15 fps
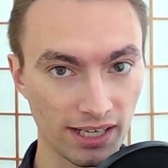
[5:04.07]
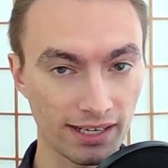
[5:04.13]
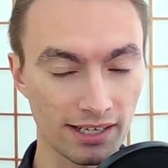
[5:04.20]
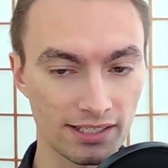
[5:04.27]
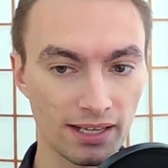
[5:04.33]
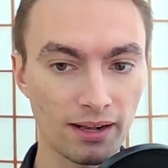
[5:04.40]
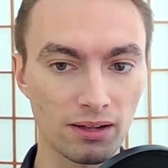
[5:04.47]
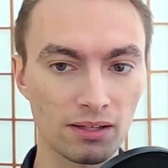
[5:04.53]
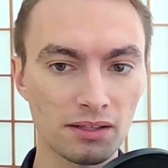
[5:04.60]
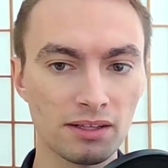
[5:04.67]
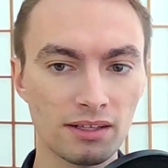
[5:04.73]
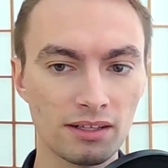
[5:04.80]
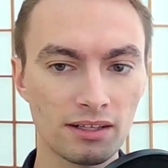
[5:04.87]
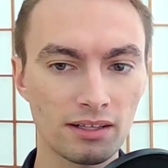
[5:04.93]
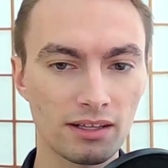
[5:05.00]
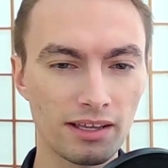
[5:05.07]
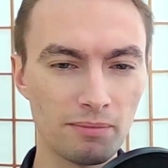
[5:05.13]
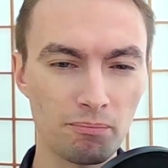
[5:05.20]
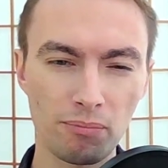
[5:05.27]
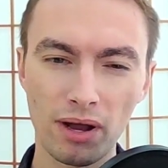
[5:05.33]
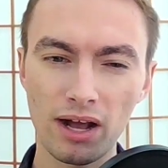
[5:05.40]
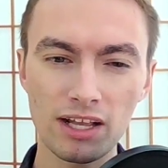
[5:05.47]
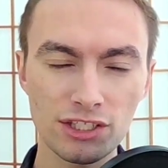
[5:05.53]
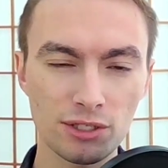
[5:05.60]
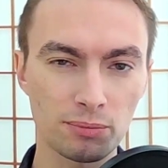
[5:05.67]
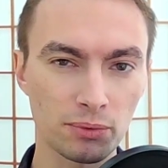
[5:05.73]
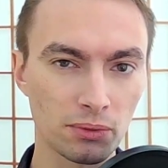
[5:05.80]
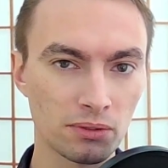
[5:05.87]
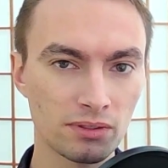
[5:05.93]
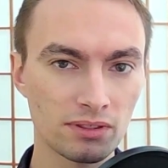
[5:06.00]
can tell,
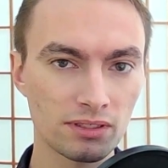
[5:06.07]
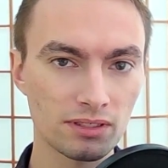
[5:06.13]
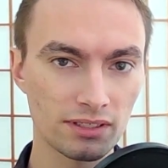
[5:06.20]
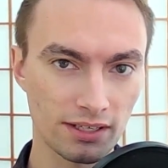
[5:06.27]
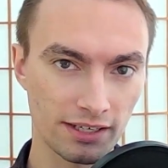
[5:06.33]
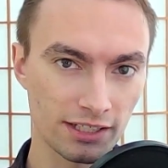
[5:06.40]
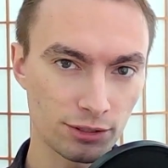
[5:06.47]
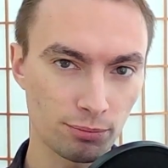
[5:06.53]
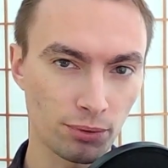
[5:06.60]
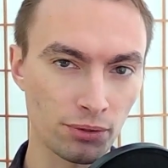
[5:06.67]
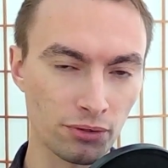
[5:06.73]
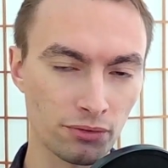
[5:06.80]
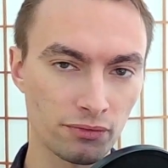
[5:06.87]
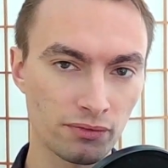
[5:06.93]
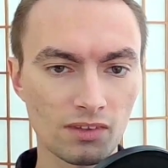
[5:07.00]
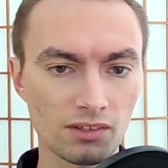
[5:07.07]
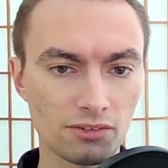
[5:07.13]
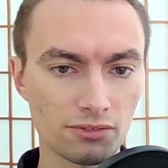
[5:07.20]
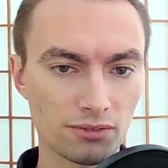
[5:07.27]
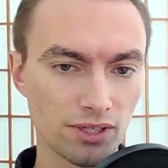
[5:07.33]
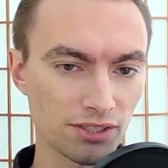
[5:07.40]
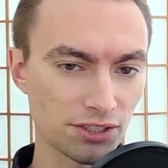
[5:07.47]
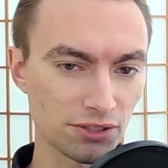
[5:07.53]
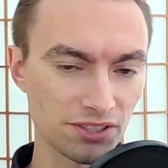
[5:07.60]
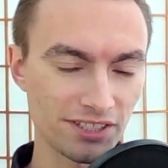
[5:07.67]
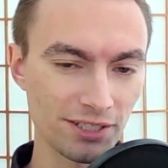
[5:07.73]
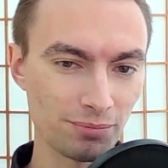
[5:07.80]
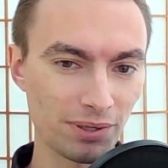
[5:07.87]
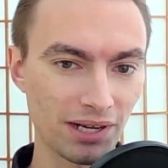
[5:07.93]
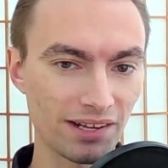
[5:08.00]
impossible to disprove. Russell's
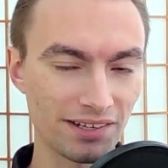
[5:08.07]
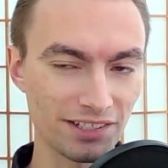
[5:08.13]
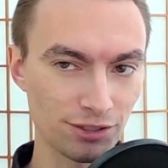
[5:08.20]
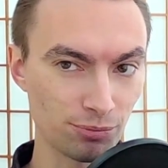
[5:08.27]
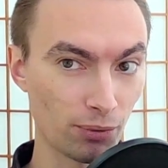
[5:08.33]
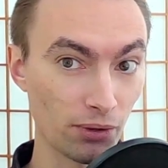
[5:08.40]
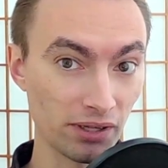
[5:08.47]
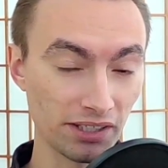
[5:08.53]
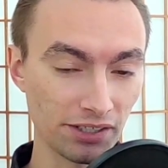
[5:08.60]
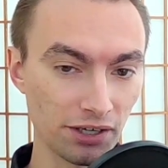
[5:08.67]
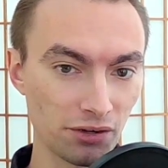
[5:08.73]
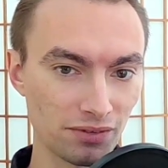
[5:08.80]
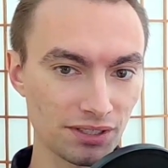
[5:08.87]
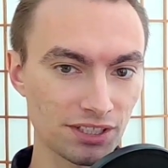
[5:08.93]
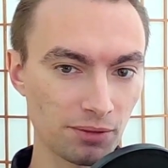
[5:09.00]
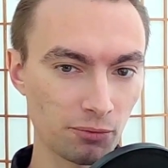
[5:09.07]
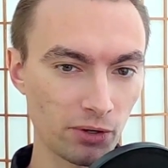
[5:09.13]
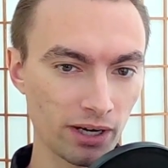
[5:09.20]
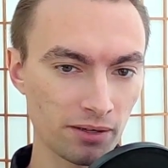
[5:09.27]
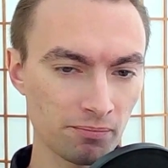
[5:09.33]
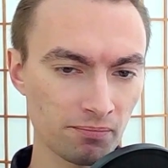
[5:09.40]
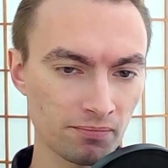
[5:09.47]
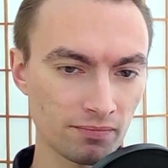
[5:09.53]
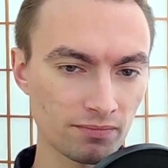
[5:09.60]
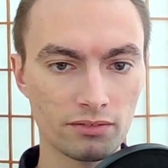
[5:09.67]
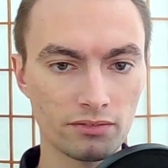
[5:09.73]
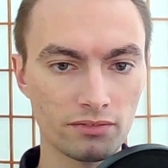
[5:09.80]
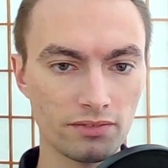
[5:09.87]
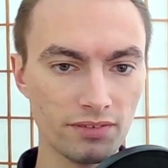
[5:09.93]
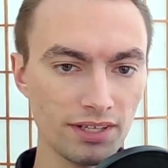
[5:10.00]
teapot is boiling over somewhere.
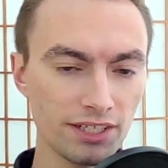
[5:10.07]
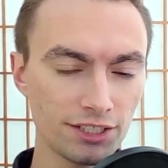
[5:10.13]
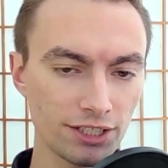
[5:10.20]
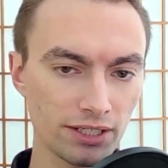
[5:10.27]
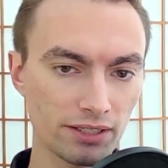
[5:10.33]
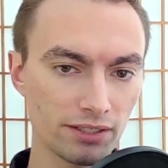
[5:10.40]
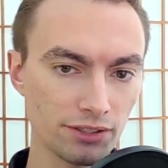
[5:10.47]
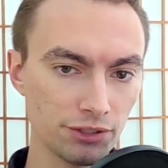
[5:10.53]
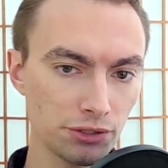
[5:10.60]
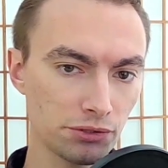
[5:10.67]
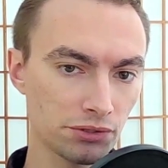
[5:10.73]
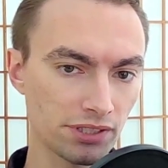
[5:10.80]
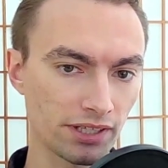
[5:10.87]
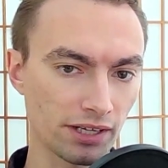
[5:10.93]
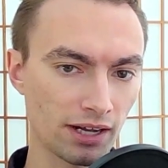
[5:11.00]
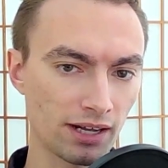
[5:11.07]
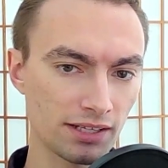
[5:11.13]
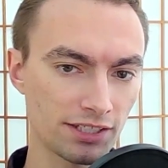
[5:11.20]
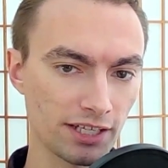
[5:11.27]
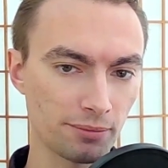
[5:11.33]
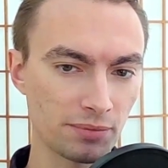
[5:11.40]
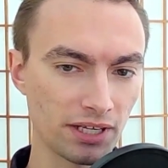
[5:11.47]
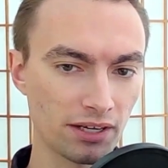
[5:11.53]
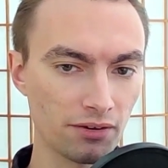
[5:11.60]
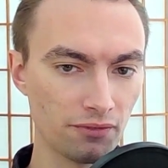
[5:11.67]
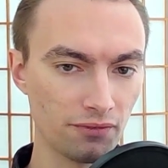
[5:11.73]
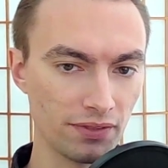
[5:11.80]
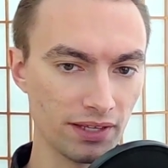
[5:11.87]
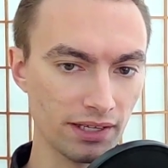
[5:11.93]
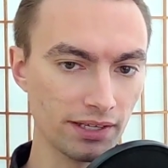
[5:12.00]
Nietzsche used the concept
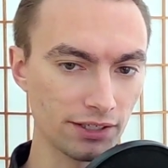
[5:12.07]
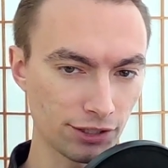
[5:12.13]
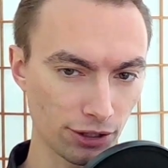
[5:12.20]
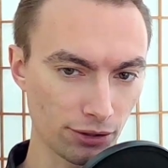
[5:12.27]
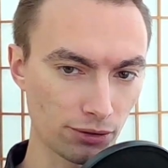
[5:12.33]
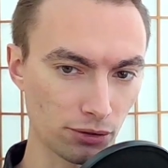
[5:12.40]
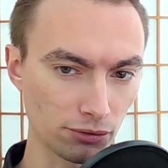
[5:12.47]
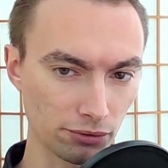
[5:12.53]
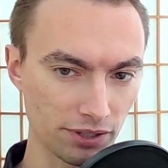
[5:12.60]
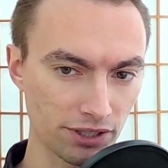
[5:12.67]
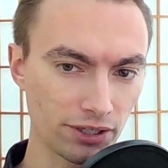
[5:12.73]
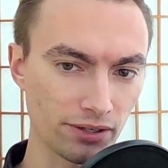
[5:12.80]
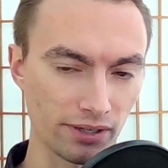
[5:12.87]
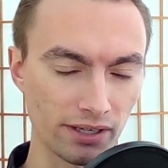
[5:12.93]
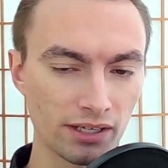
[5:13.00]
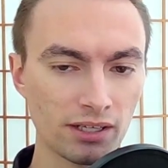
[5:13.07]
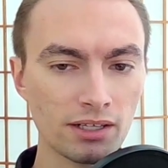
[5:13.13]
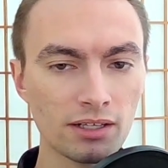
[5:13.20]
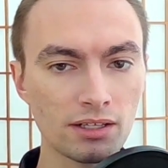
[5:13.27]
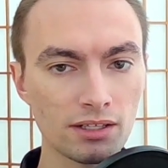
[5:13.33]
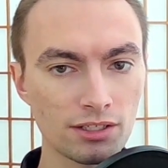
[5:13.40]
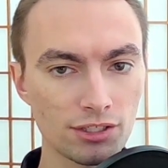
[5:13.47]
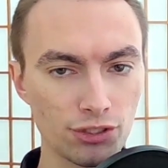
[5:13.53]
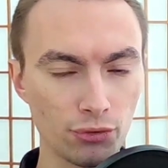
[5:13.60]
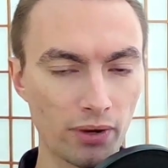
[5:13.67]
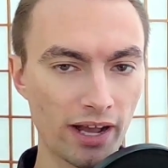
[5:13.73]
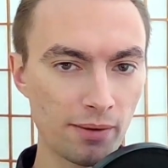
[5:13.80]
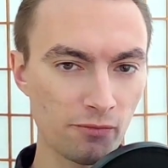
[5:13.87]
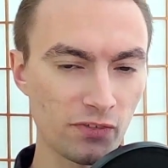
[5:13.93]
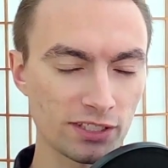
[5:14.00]
of the eternal return to
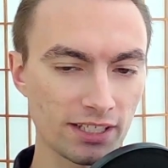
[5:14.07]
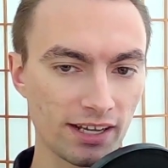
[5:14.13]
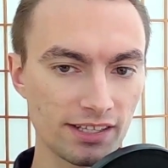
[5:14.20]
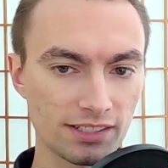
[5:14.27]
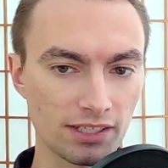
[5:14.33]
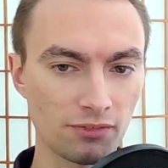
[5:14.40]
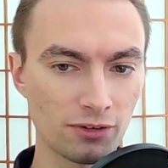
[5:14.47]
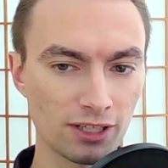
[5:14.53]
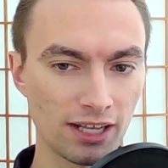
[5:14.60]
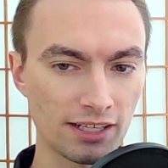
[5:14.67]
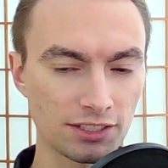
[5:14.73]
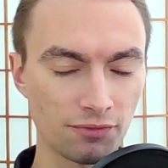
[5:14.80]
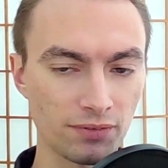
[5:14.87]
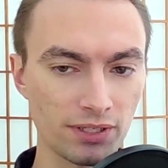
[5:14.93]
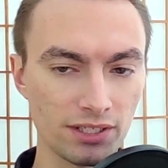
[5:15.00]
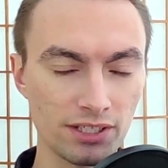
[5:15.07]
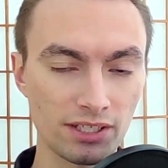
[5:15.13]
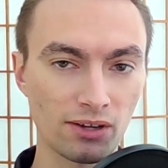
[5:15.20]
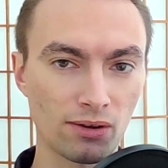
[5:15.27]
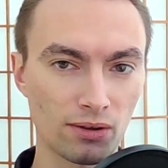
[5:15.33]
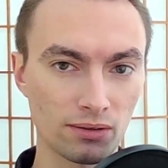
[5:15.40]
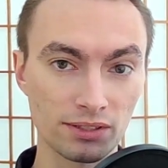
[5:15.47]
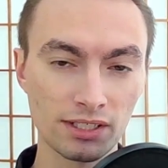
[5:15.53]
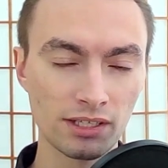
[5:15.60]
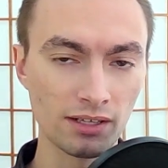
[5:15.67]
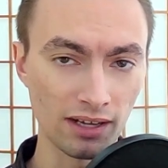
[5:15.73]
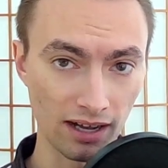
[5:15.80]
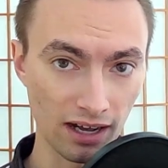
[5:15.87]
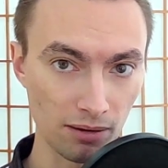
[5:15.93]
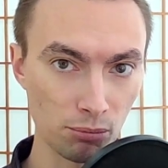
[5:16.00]
emphasize a philosophy he called
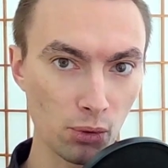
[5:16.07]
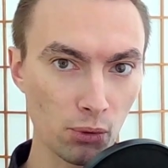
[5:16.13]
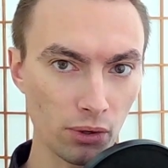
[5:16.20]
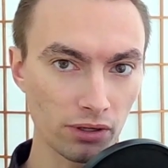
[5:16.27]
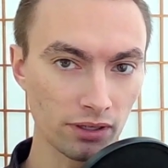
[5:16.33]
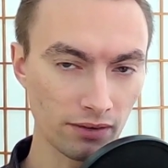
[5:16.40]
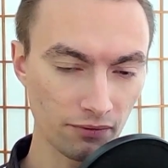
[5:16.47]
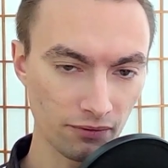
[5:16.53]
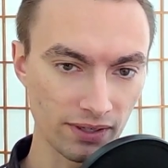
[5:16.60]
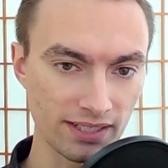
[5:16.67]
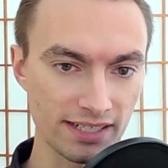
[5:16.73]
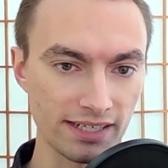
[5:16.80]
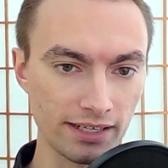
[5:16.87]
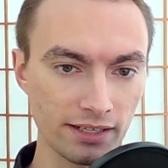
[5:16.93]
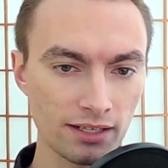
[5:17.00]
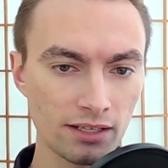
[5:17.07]
amour fati,